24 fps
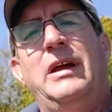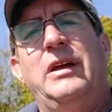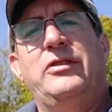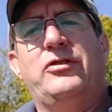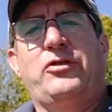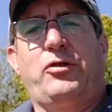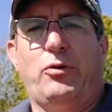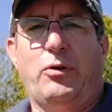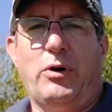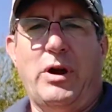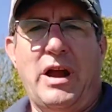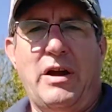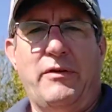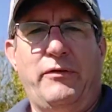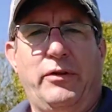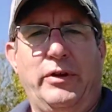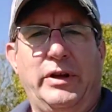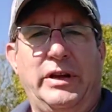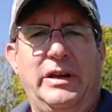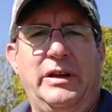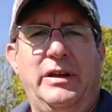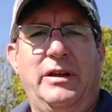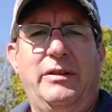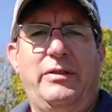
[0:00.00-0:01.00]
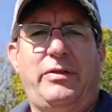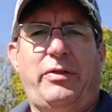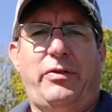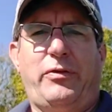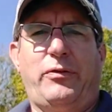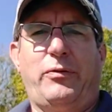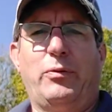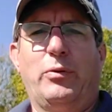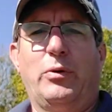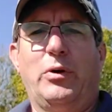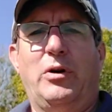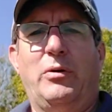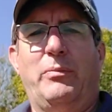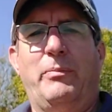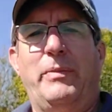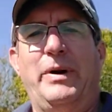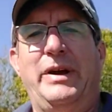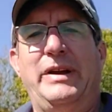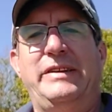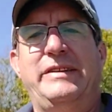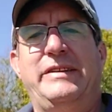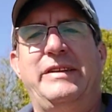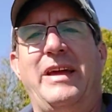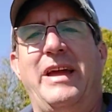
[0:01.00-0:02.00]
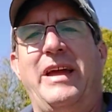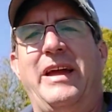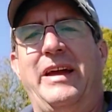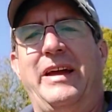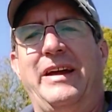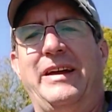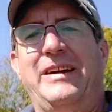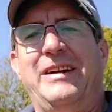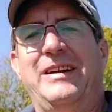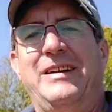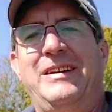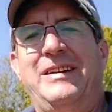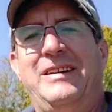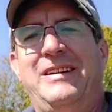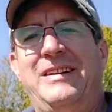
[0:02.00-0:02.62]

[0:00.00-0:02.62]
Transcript: traveling throughout my day.